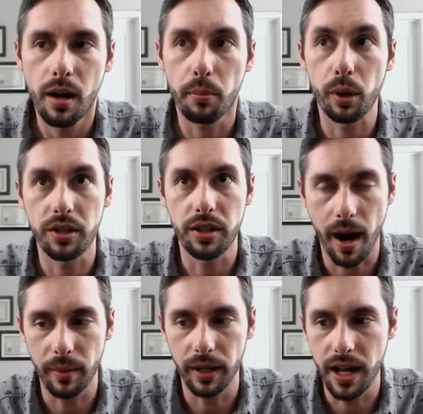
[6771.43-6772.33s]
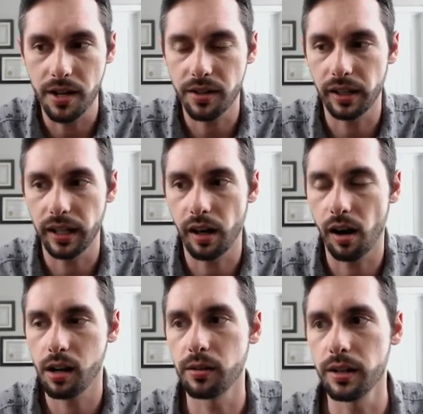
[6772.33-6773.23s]
predominant, like they
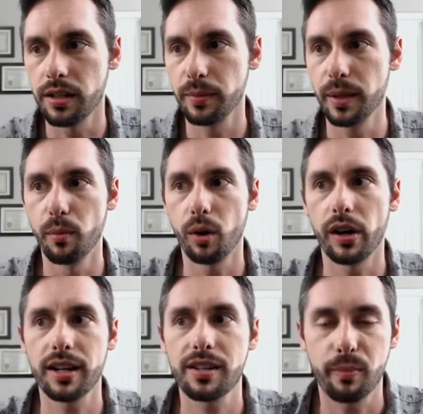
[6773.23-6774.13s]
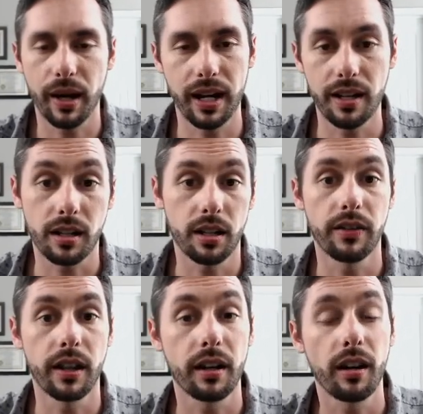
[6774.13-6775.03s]
are going to be more expansive,
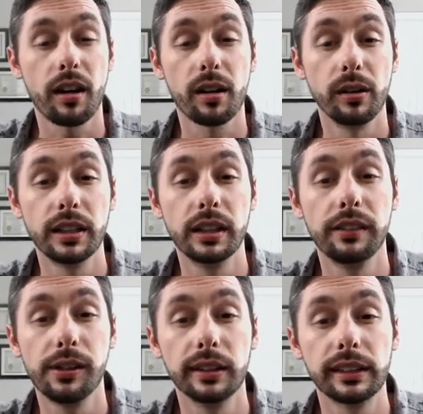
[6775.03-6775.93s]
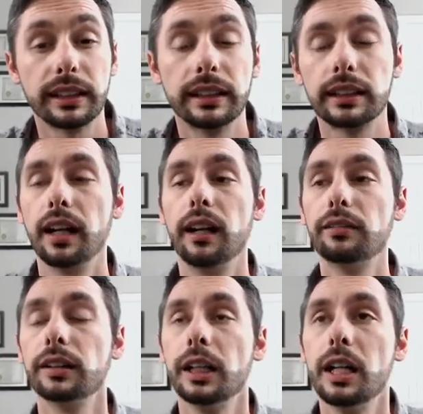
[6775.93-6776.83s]
that they are going to give you a sense of
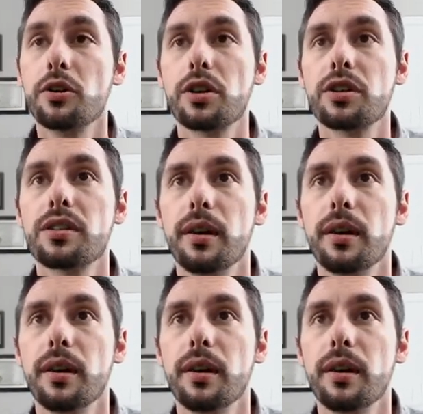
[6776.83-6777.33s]
just